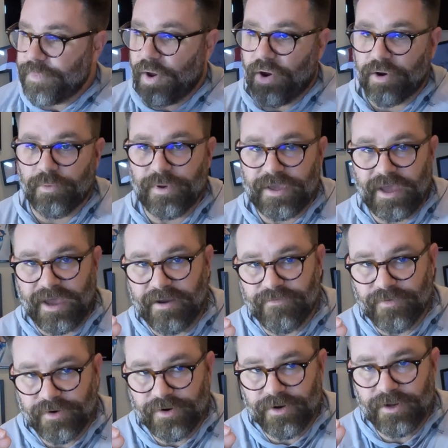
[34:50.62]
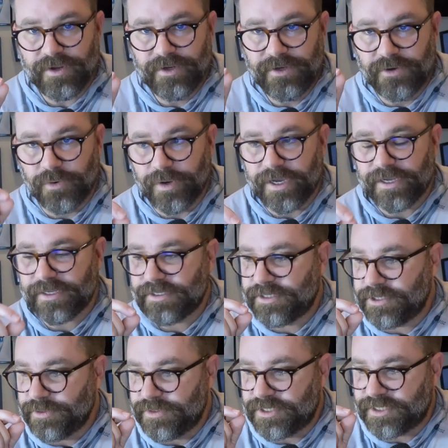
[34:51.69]
Are we ever quick
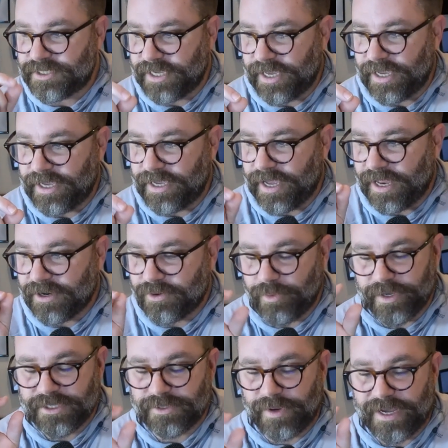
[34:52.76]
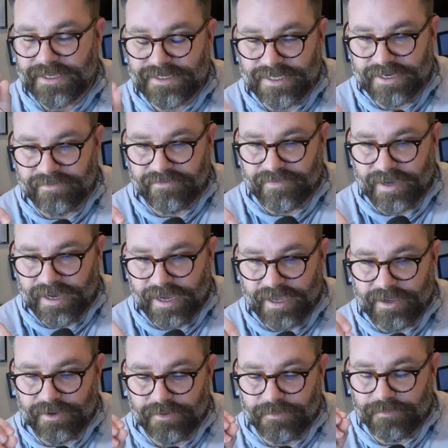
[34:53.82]
to say and quick to
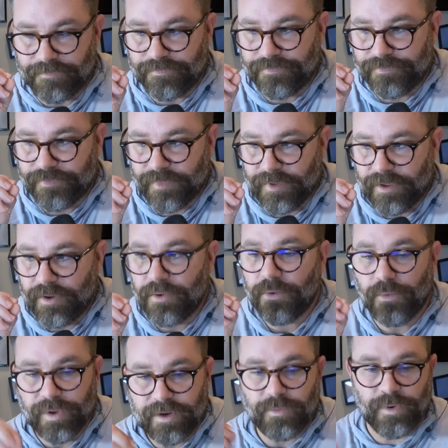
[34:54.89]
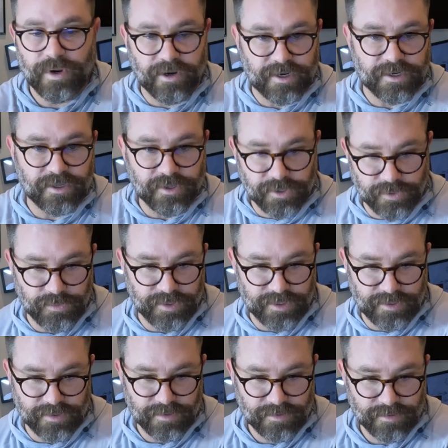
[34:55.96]
identify when we're
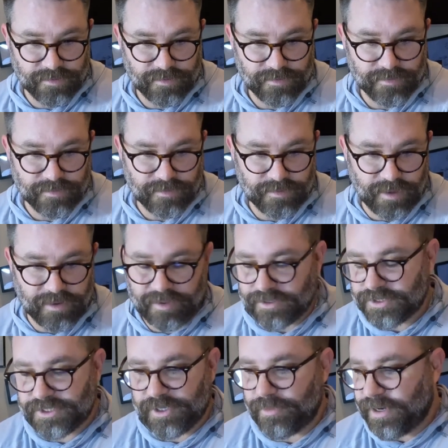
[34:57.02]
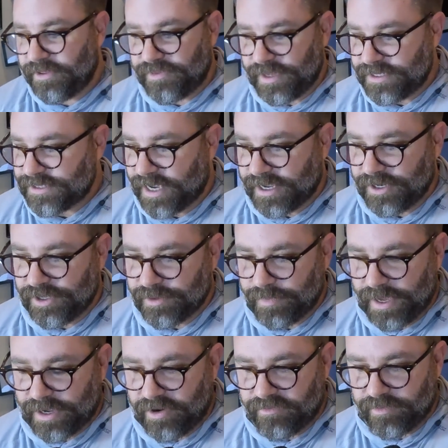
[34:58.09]
included? There's so many things I can look
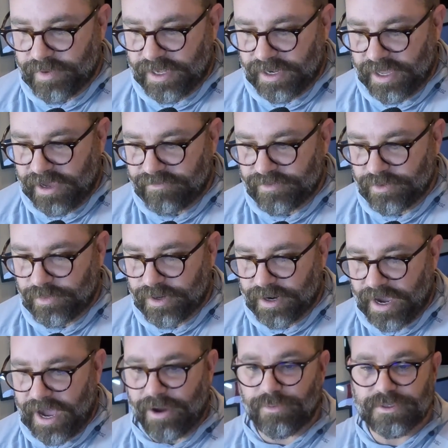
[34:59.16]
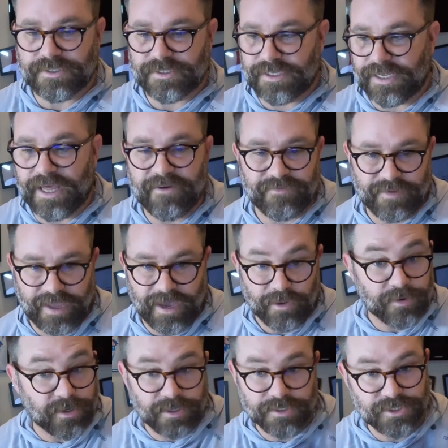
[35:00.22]
back over my life to where I was left
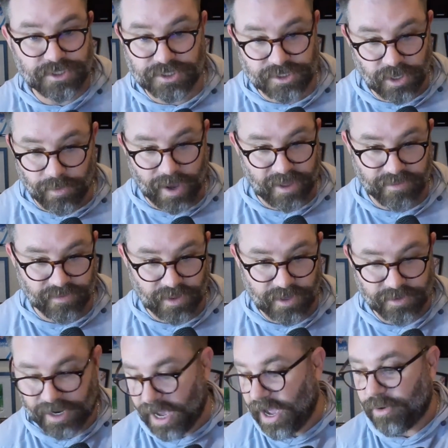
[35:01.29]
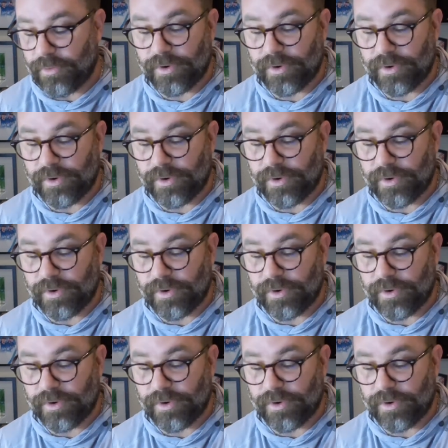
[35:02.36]
out. So I thought I